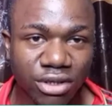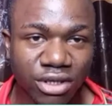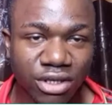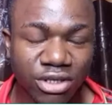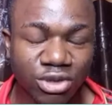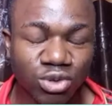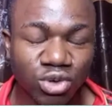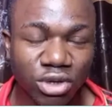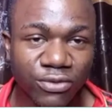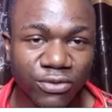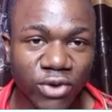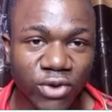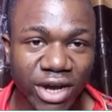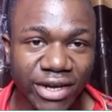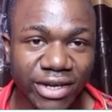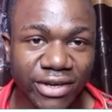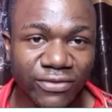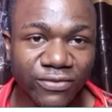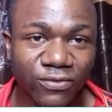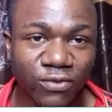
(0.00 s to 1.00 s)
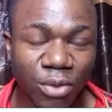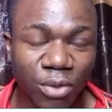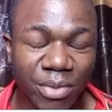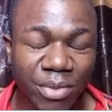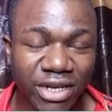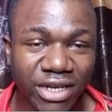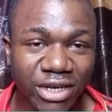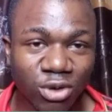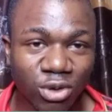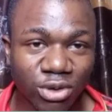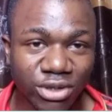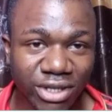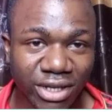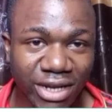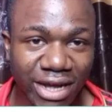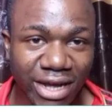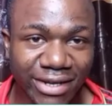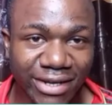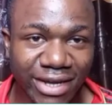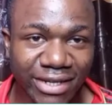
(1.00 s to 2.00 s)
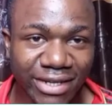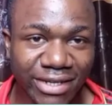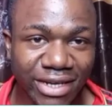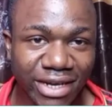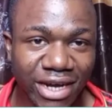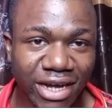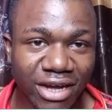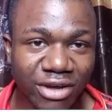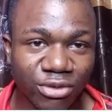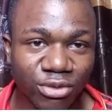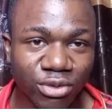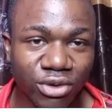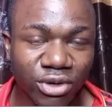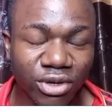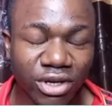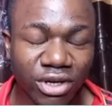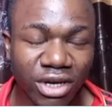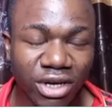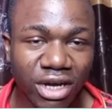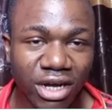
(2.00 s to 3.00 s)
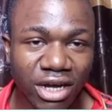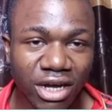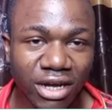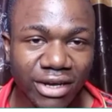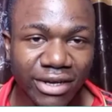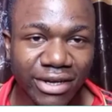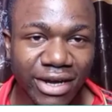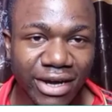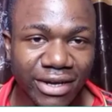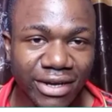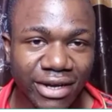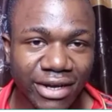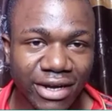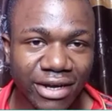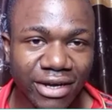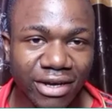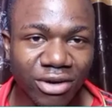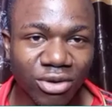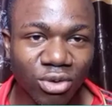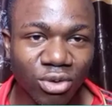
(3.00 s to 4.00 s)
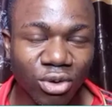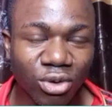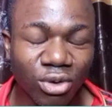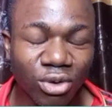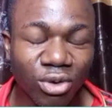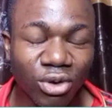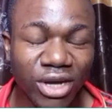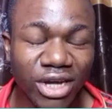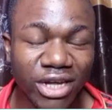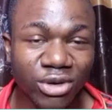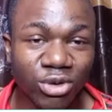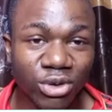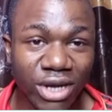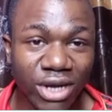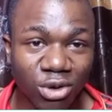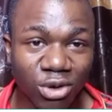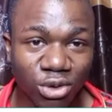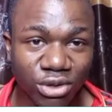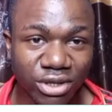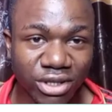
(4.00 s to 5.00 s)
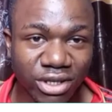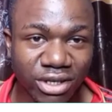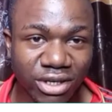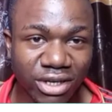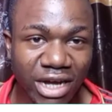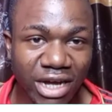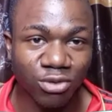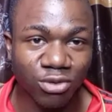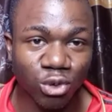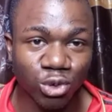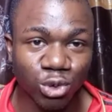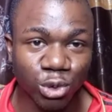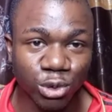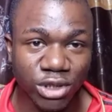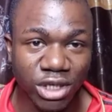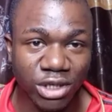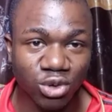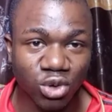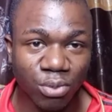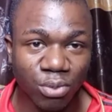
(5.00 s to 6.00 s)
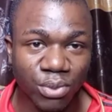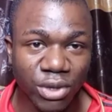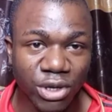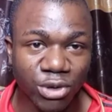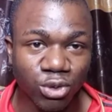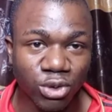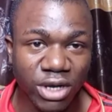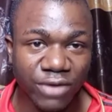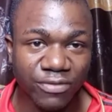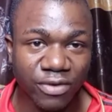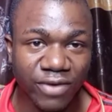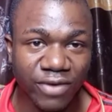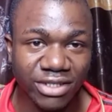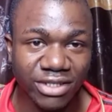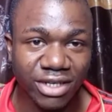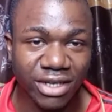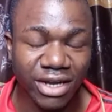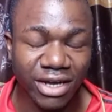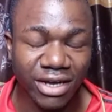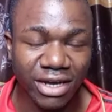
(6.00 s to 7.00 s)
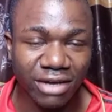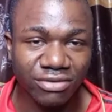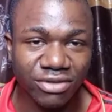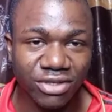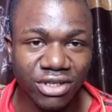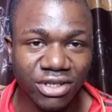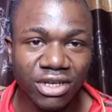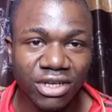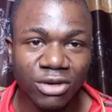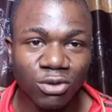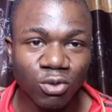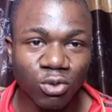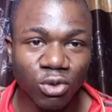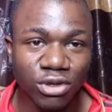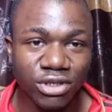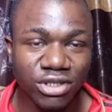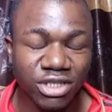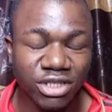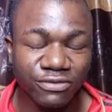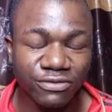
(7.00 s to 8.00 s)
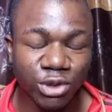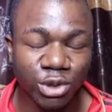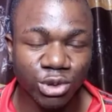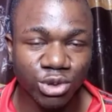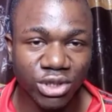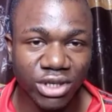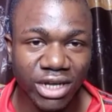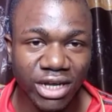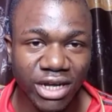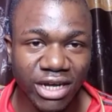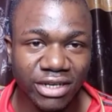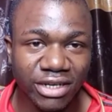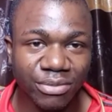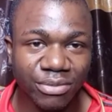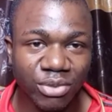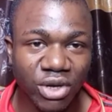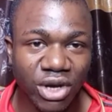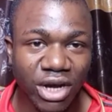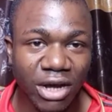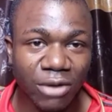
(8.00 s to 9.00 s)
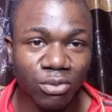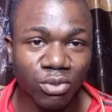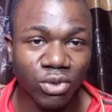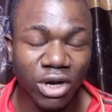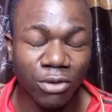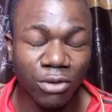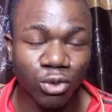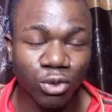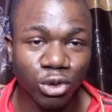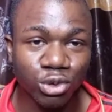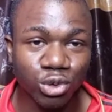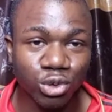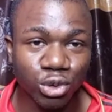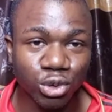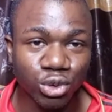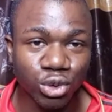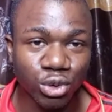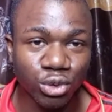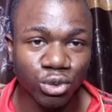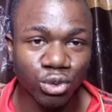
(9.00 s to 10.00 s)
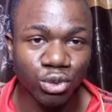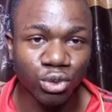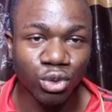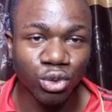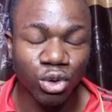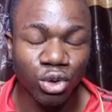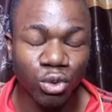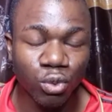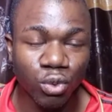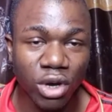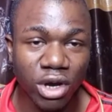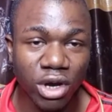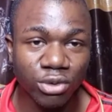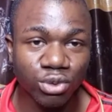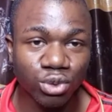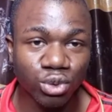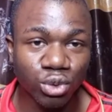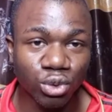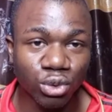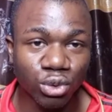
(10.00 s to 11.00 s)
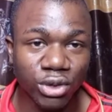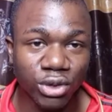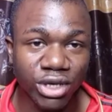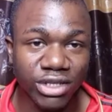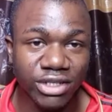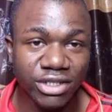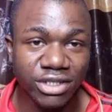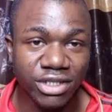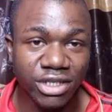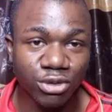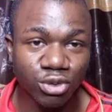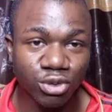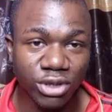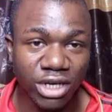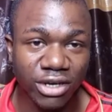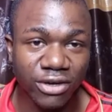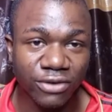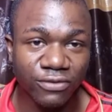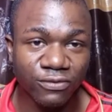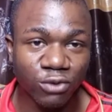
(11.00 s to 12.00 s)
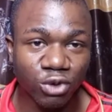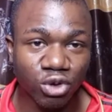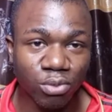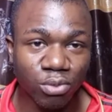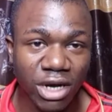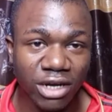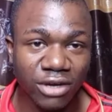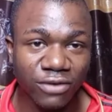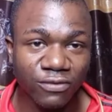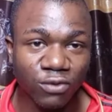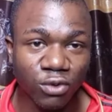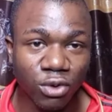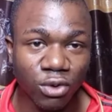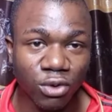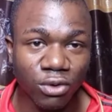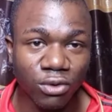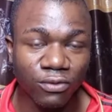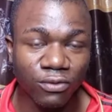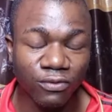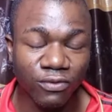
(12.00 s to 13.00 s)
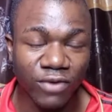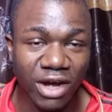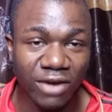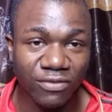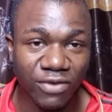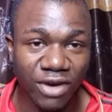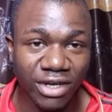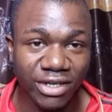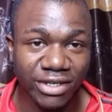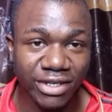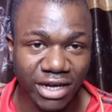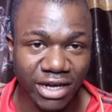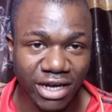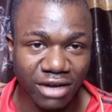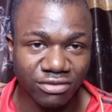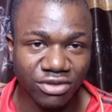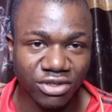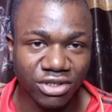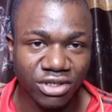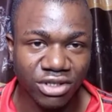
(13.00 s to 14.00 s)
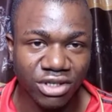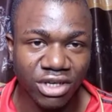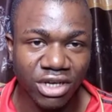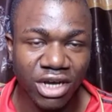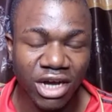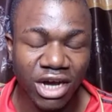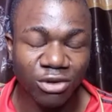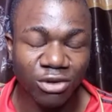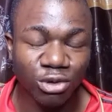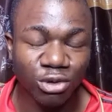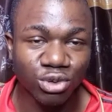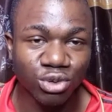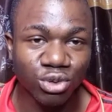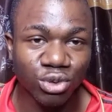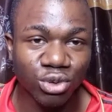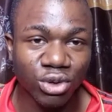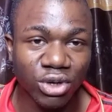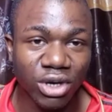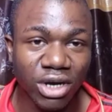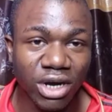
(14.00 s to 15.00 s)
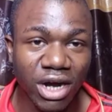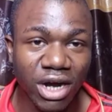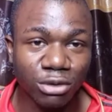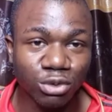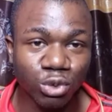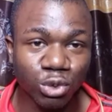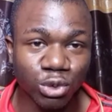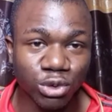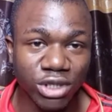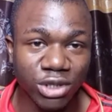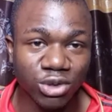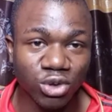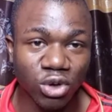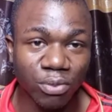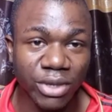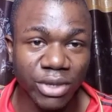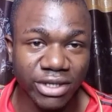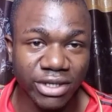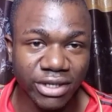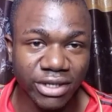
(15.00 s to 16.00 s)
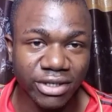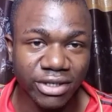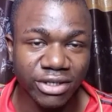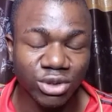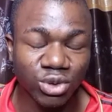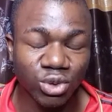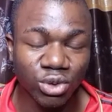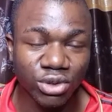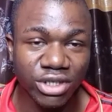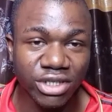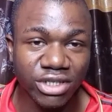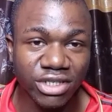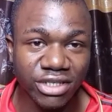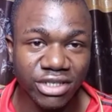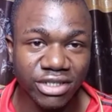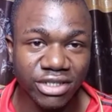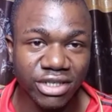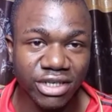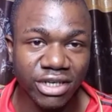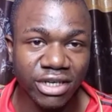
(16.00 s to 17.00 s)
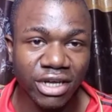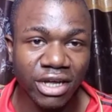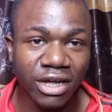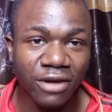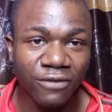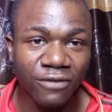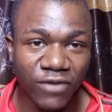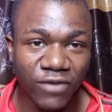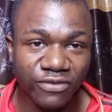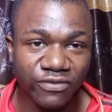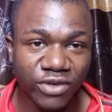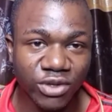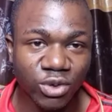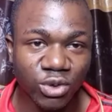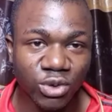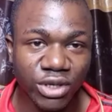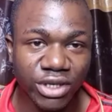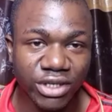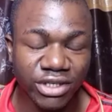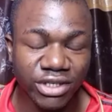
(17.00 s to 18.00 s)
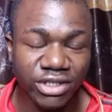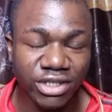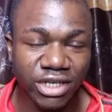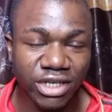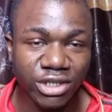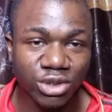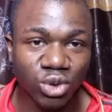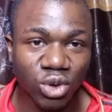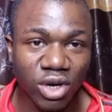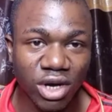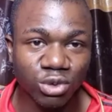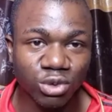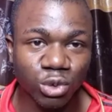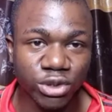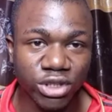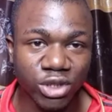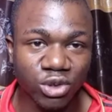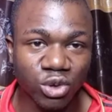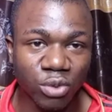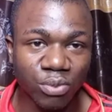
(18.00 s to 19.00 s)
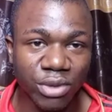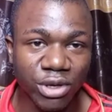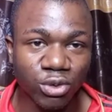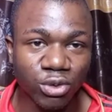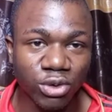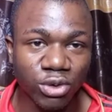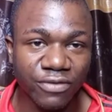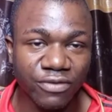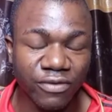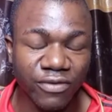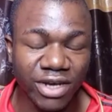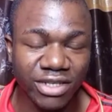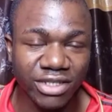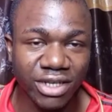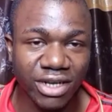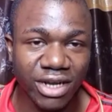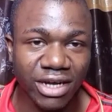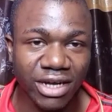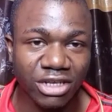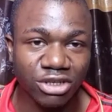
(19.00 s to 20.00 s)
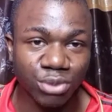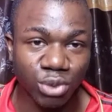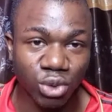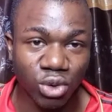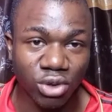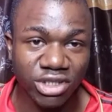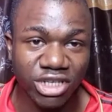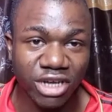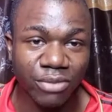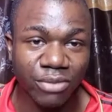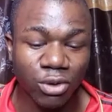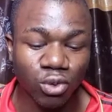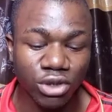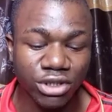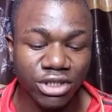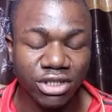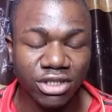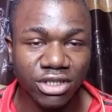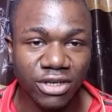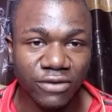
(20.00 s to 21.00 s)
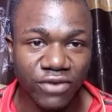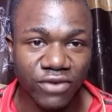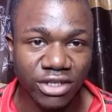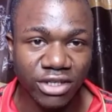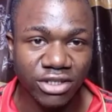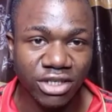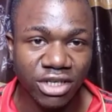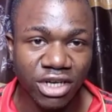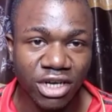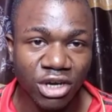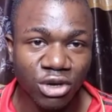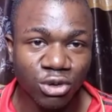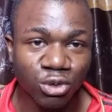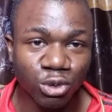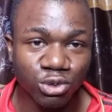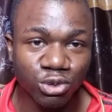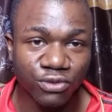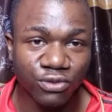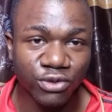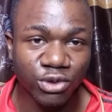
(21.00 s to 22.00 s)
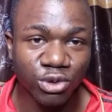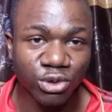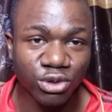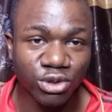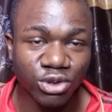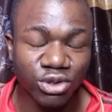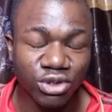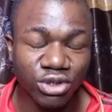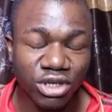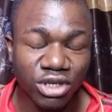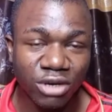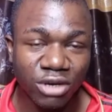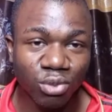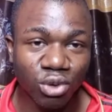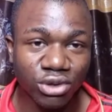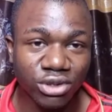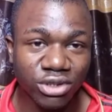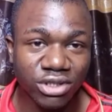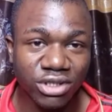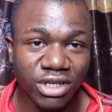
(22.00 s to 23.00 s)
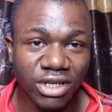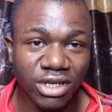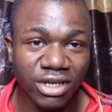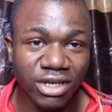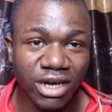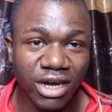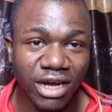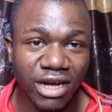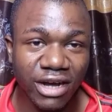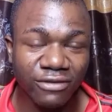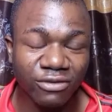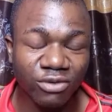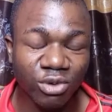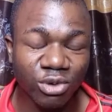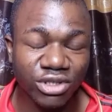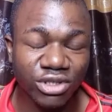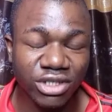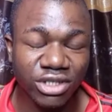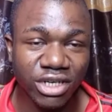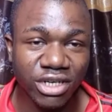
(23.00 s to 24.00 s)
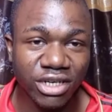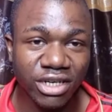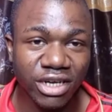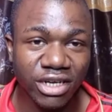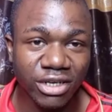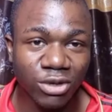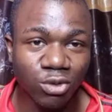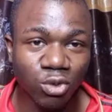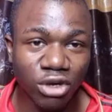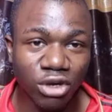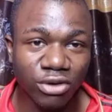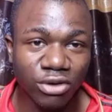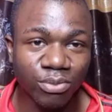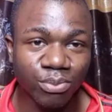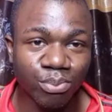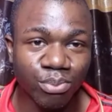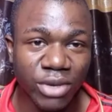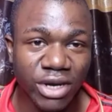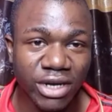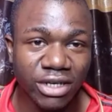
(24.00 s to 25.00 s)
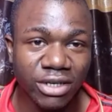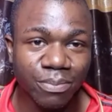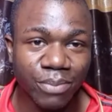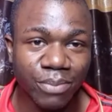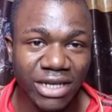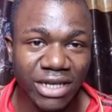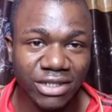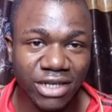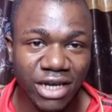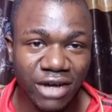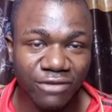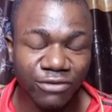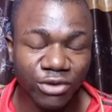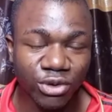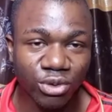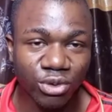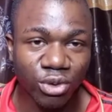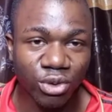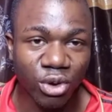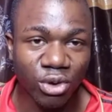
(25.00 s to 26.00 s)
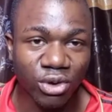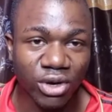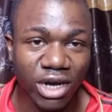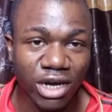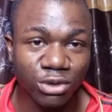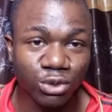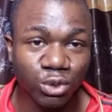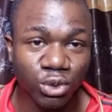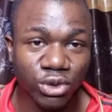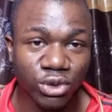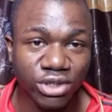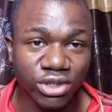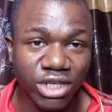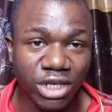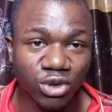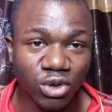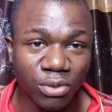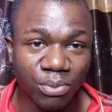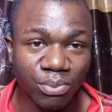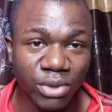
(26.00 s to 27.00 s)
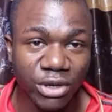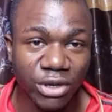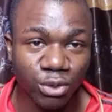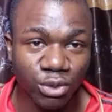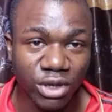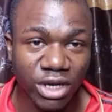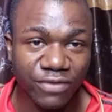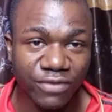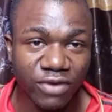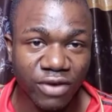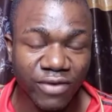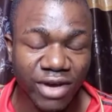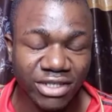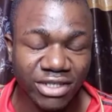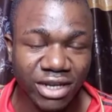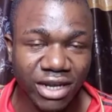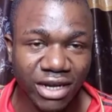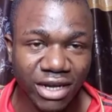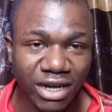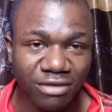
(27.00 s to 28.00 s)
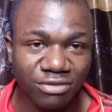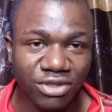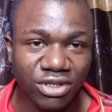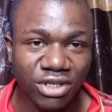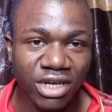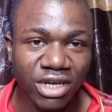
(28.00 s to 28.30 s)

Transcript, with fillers: So if you are from any country like Nigeria, Ghana, or any other country and you want to set up a UK Fiverr sell account, watch this video to the end. I will also show you where to get the UK phone number for by finding the account, and also how to set up a gig. So this is the first video in the series on how to set up a UK Fiverr sell account, because I've been watching different YouTube videos, but I have not seen anyone made practical video on how to set up a UK Fiverr sell account.